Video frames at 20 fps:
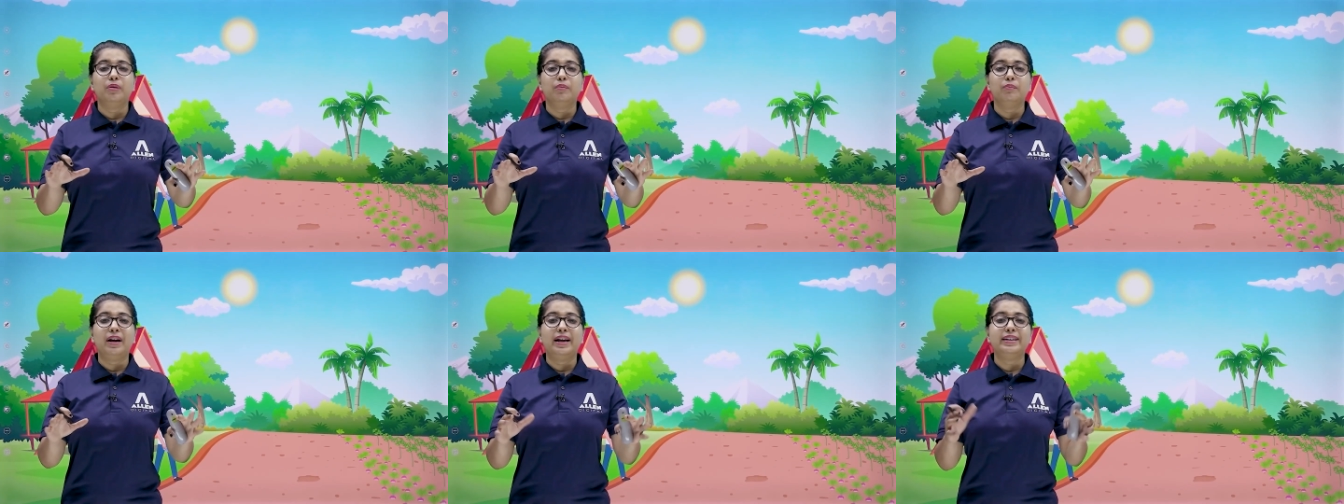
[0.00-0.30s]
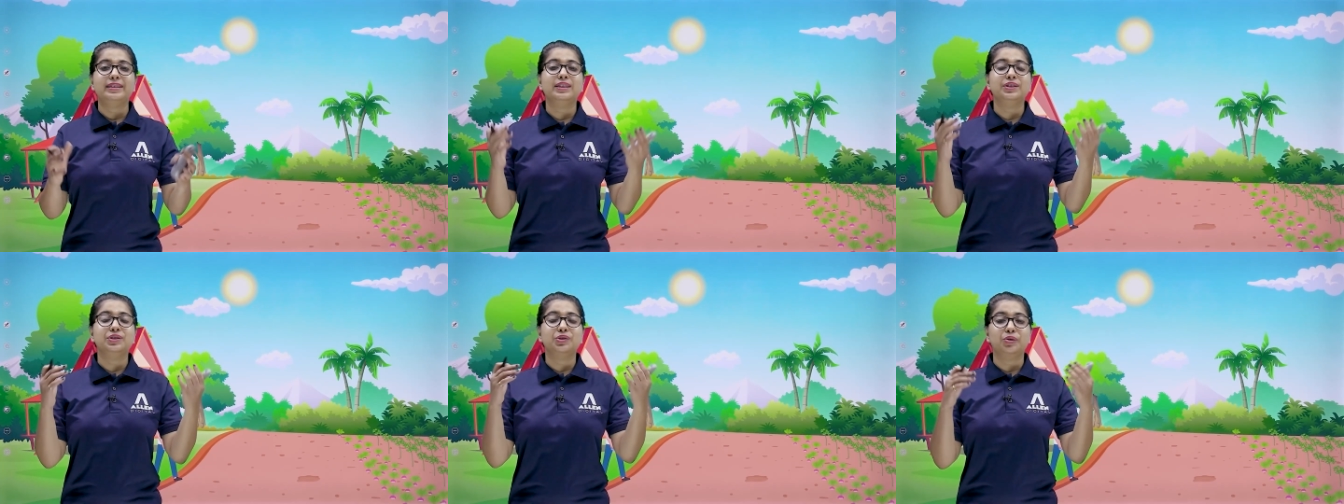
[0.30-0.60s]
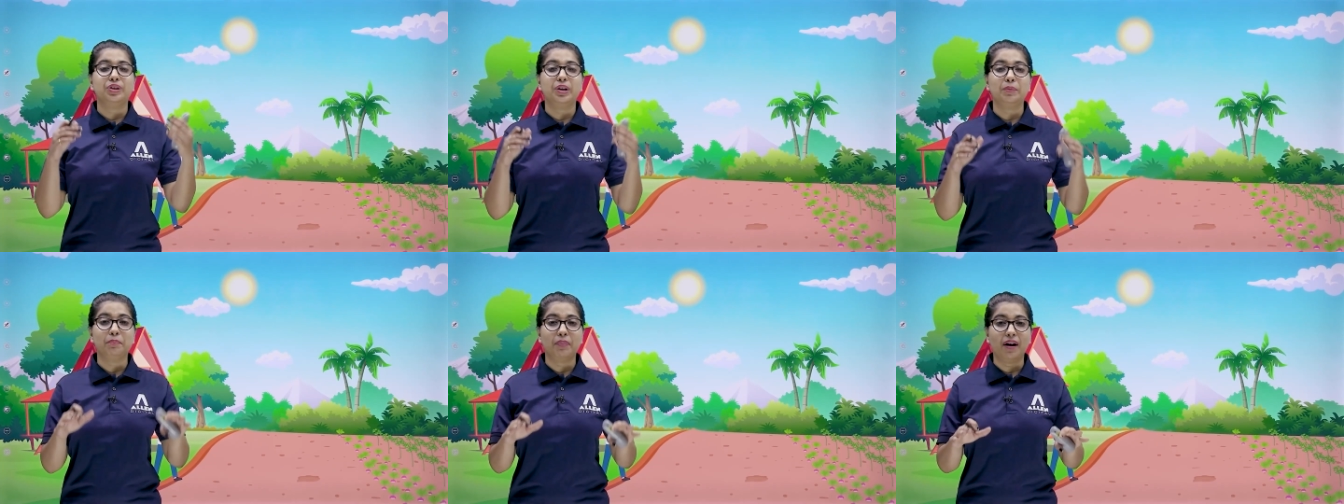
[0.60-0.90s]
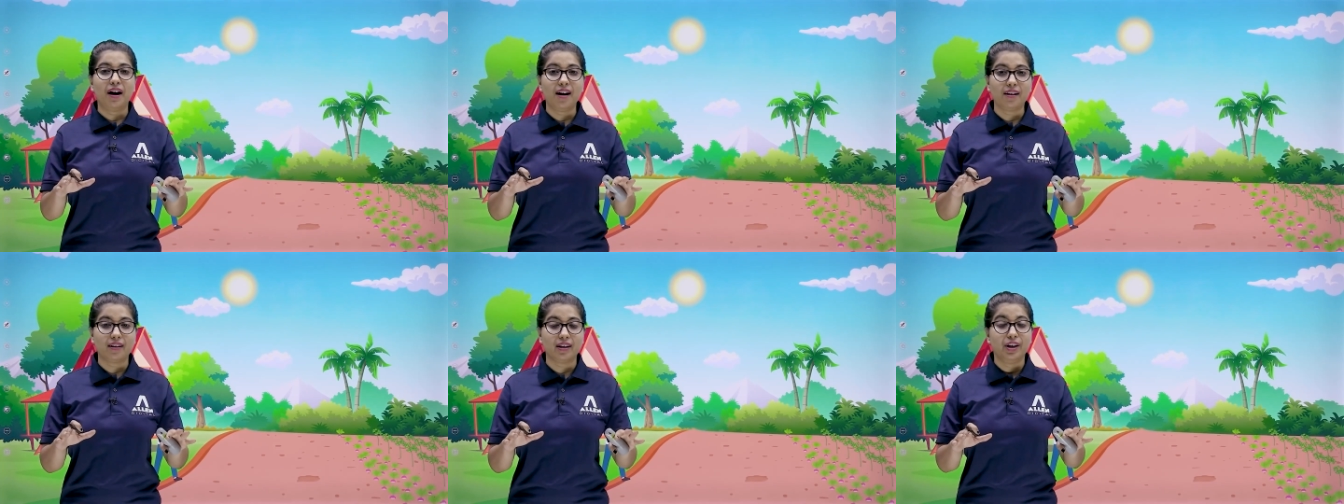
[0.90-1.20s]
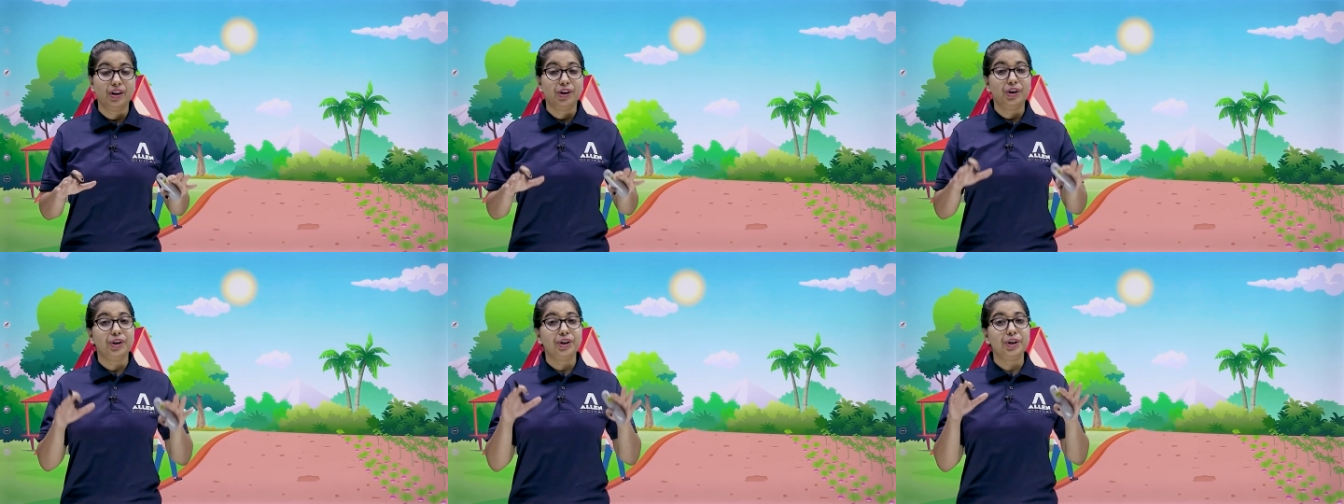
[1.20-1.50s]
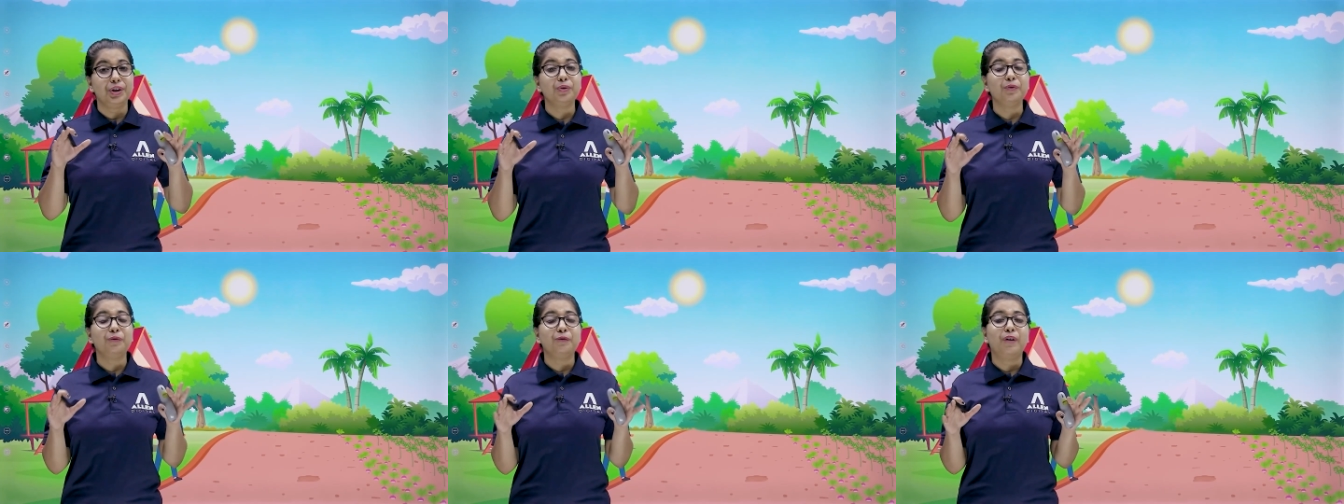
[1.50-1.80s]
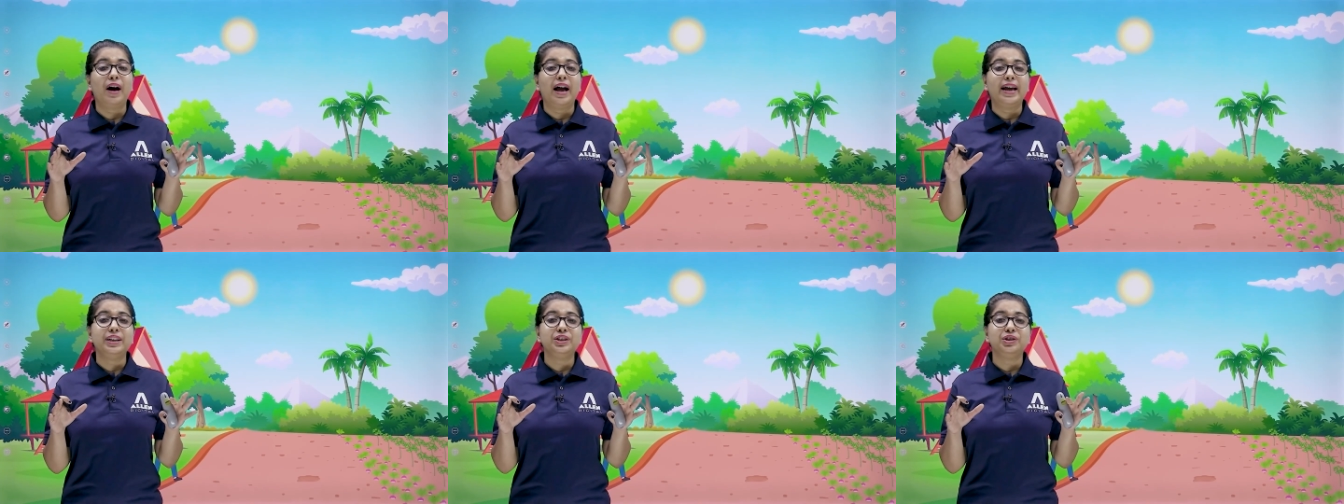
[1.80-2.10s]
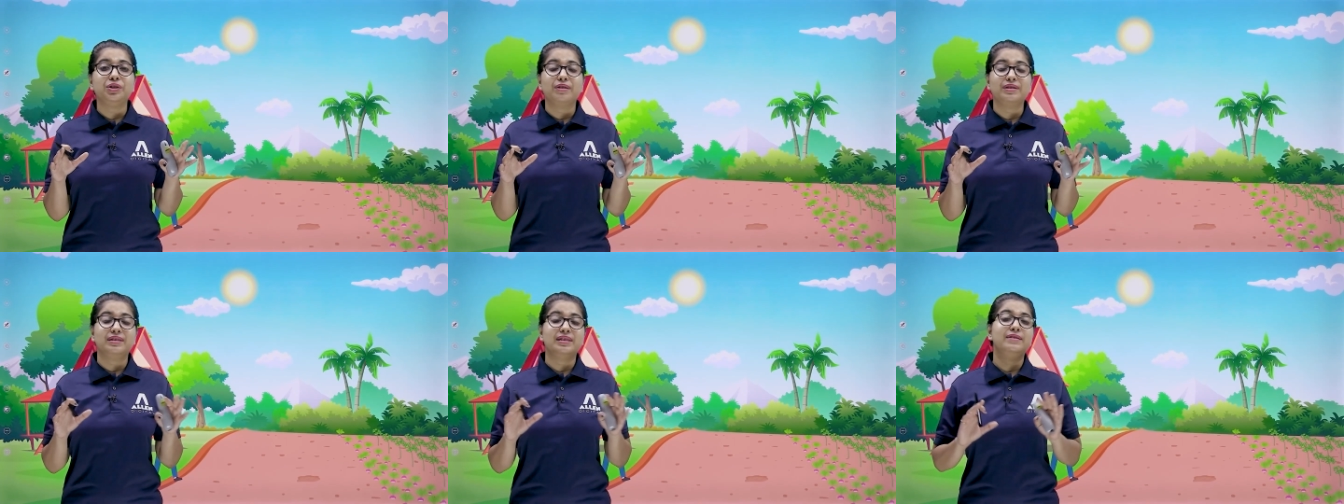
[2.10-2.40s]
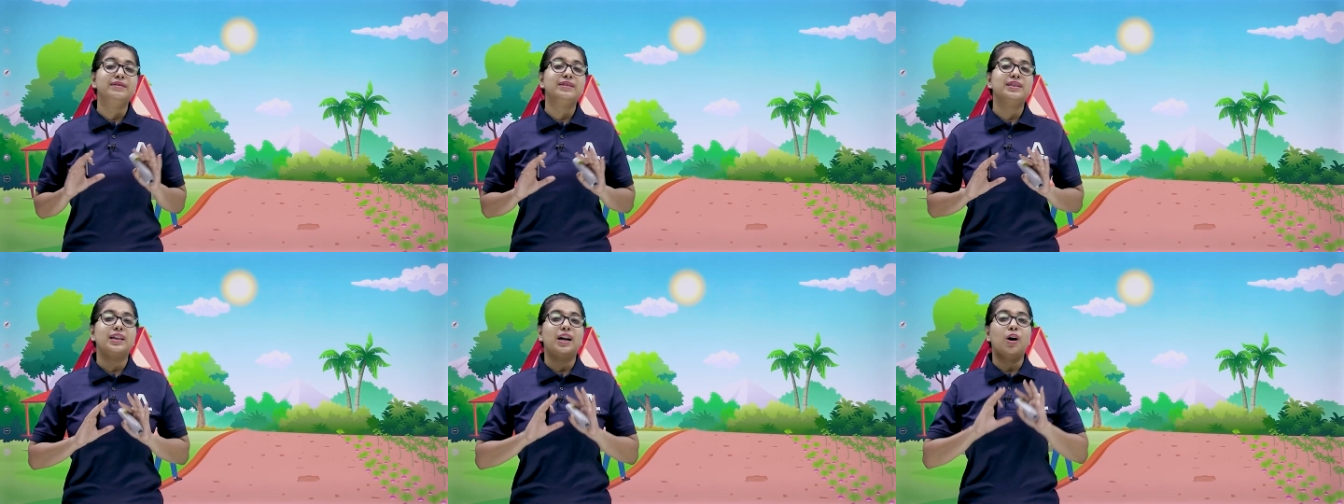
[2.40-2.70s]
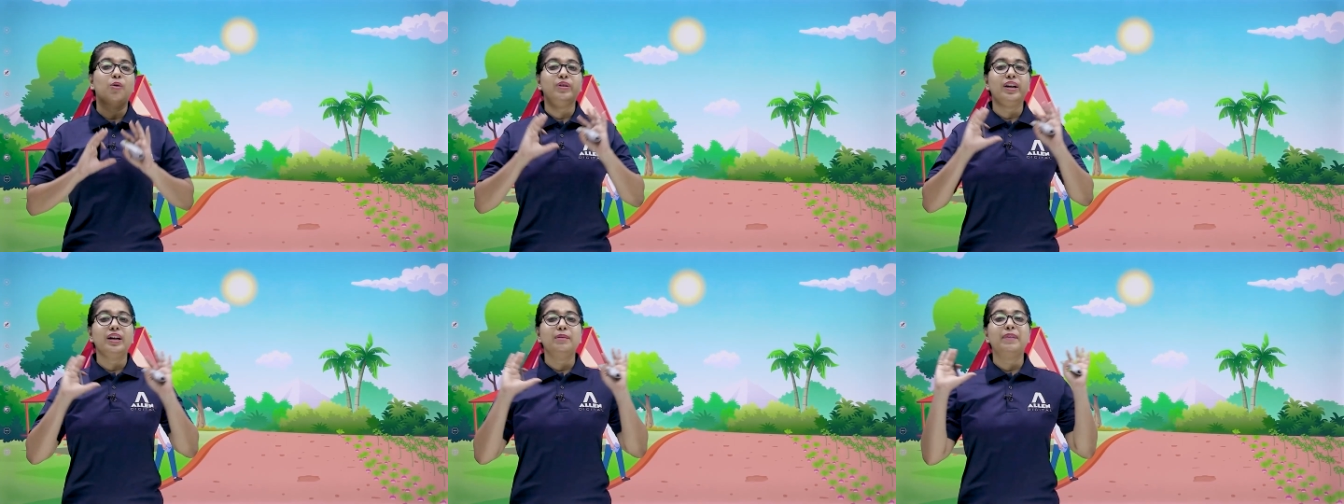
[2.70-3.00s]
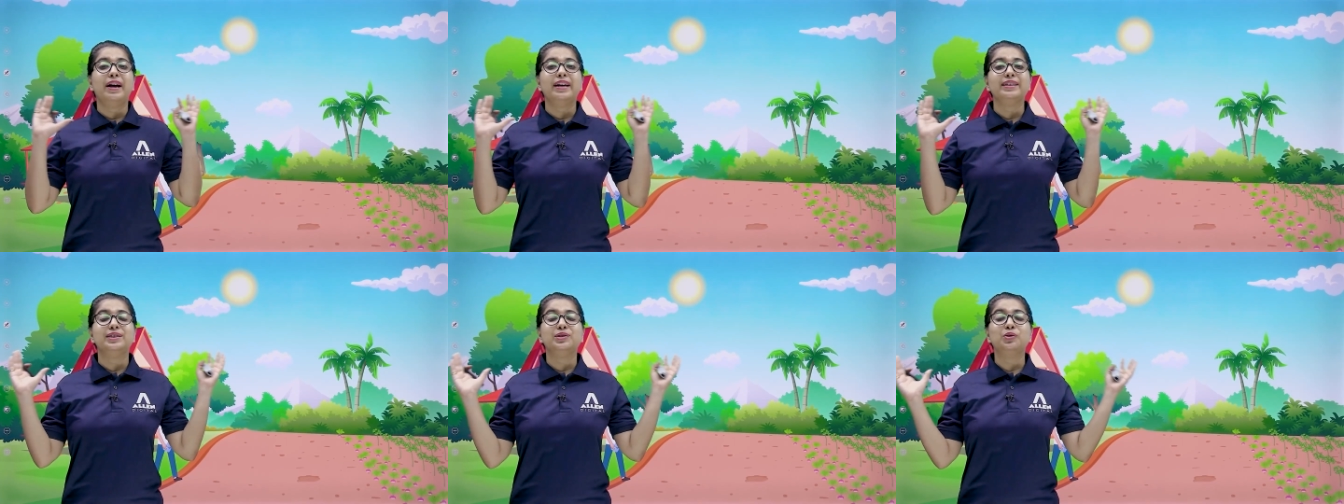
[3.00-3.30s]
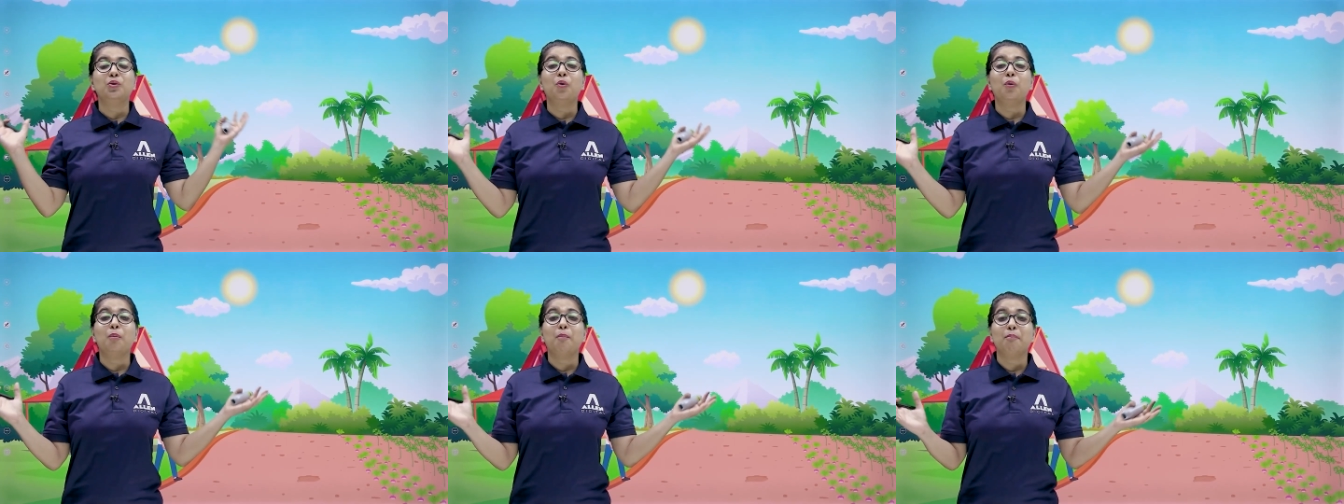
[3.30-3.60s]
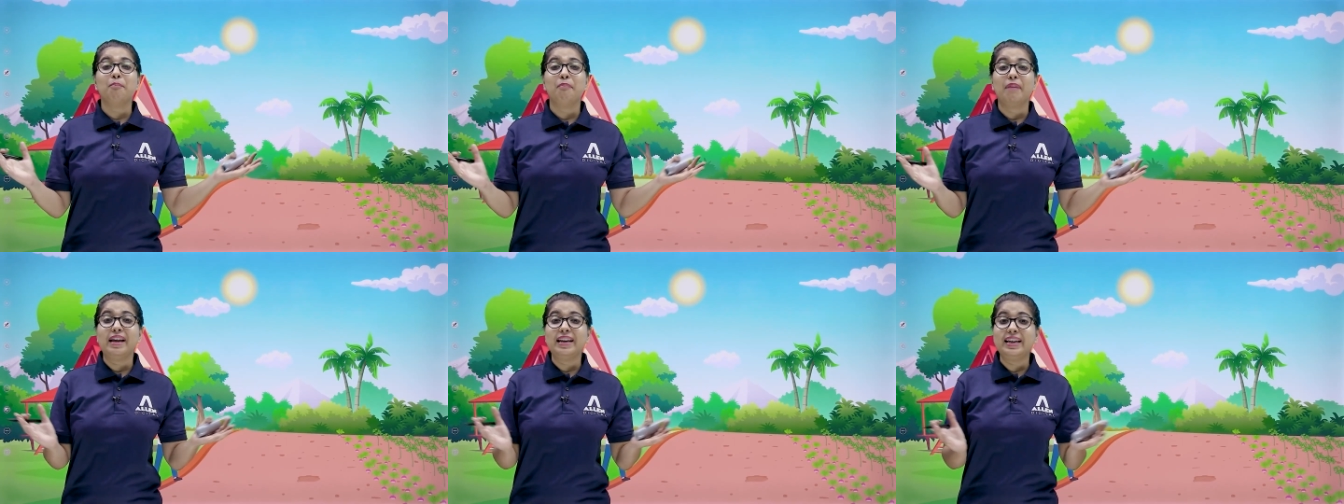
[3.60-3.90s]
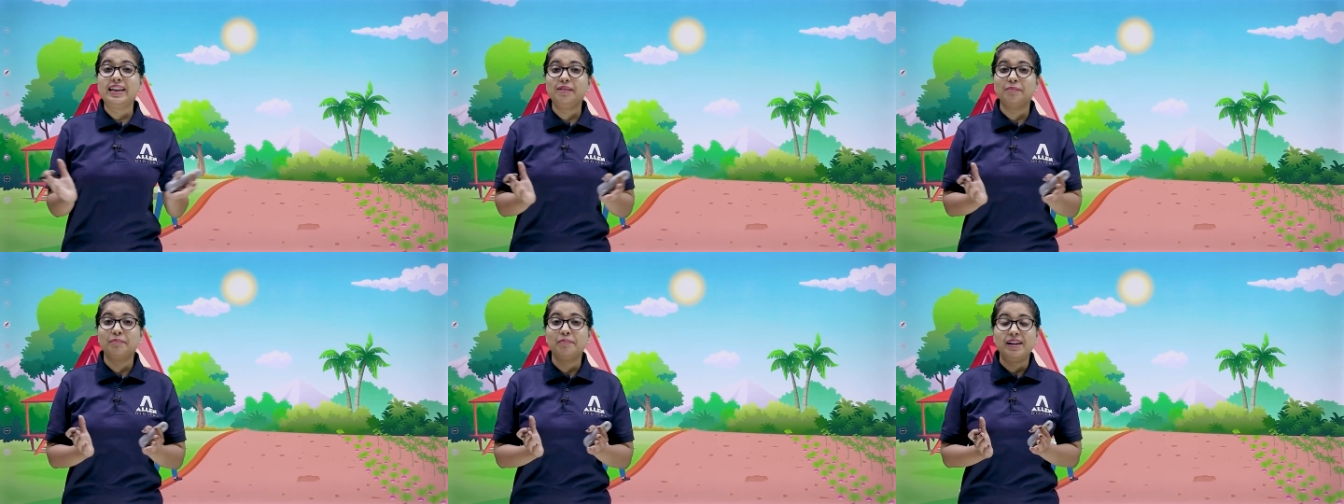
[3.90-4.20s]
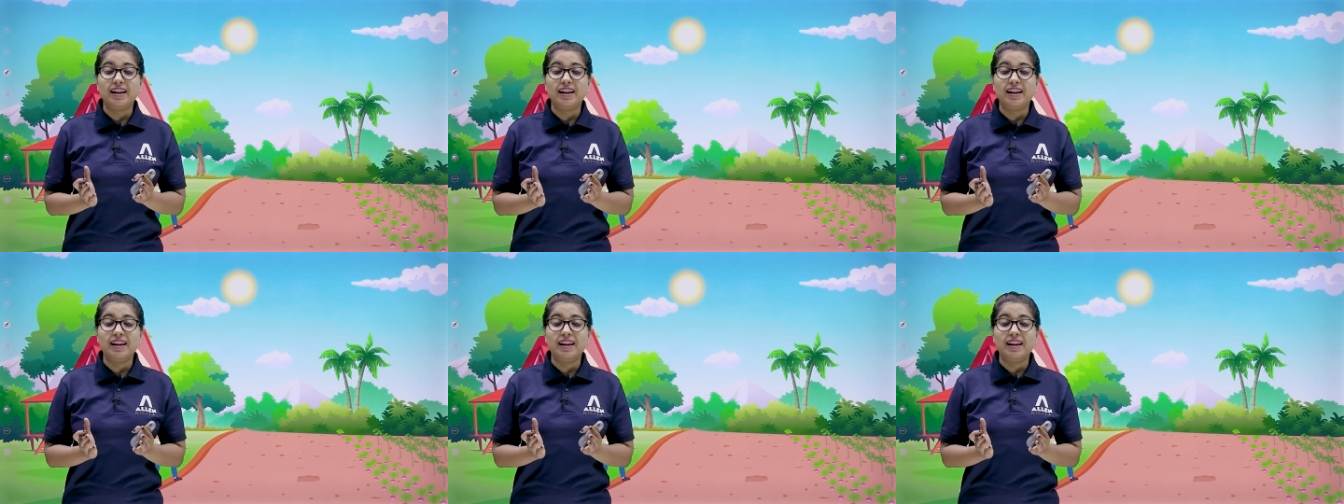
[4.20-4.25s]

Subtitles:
premises or the park, you find yourself surrounded by so many